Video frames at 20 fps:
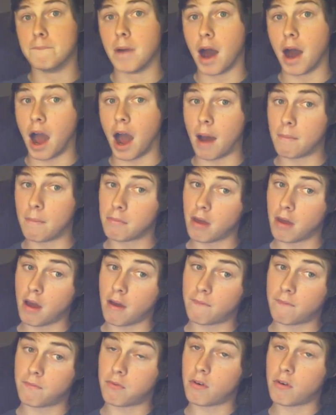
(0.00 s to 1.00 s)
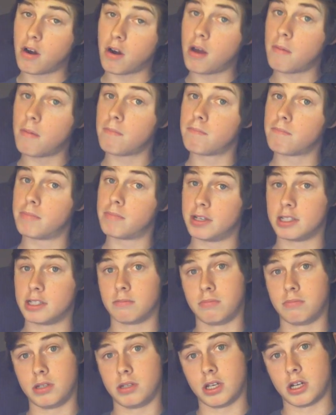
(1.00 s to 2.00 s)
I'm not from
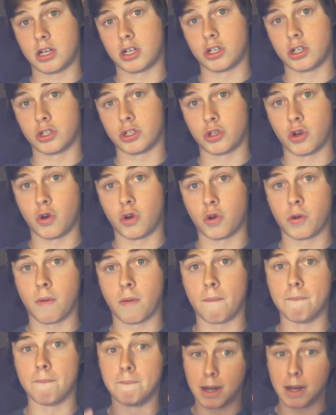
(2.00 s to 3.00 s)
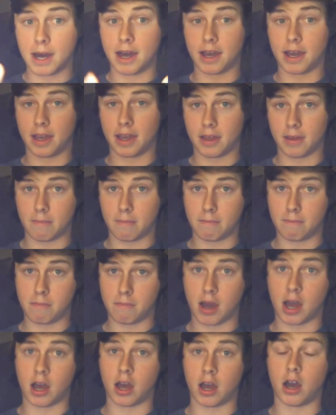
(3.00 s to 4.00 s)
Bisbee, Arizona, but
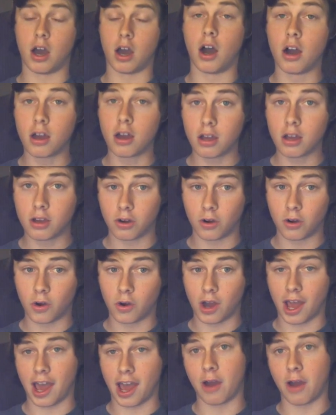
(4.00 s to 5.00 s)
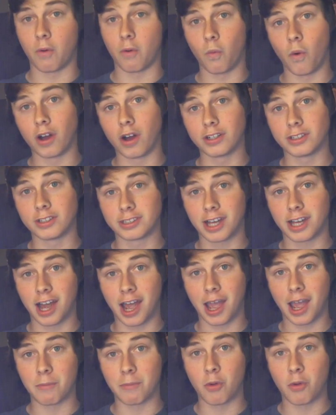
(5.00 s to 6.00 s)
my uncle at one
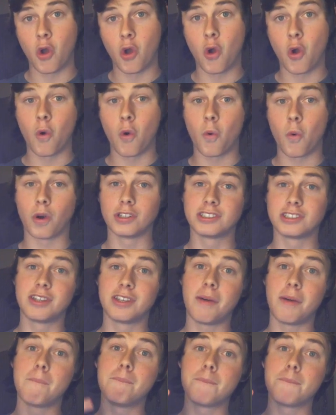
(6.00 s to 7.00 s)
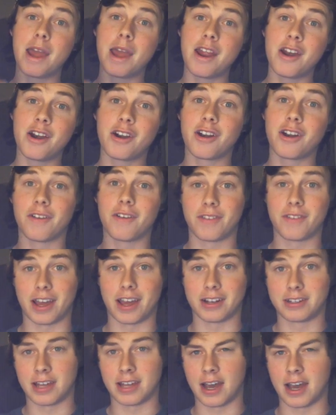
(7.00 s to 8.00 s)
time was the mayor of
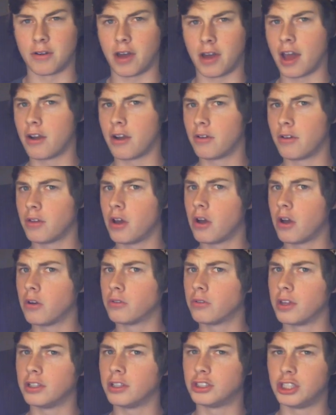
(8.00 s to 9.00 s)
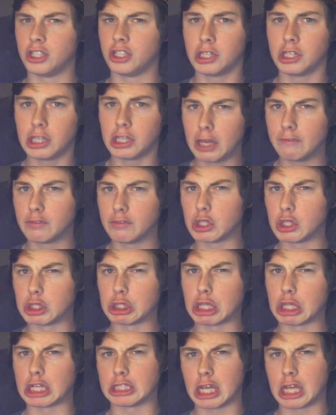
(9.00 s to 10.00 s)
that town. I don't know that she lived during
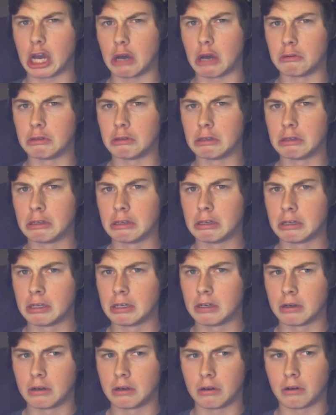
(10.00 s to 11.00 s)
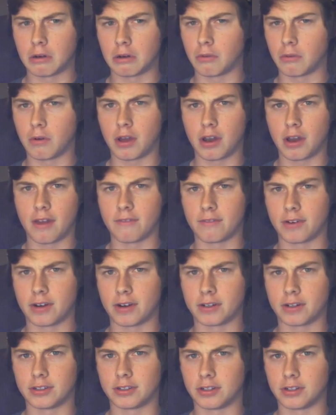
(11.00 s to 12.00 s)
that town or
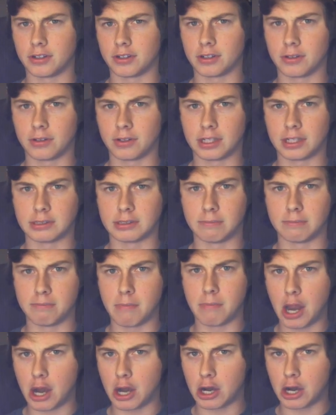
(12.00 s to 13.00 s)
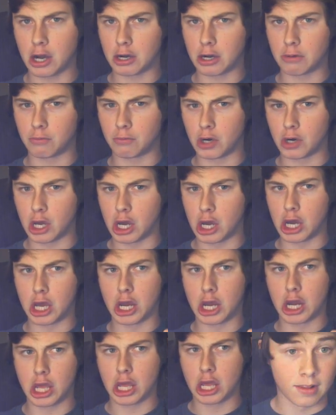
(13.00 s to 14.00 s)
whatever during his mayor
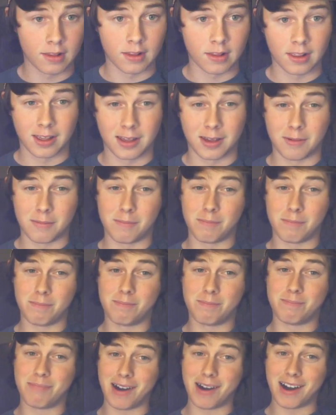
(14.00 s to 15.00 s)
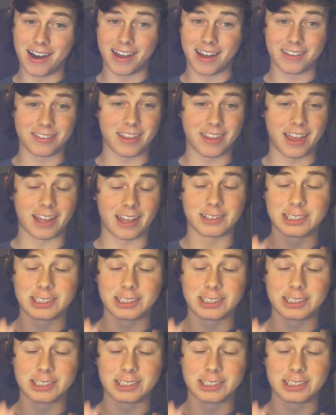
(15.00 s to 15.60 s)
run, but that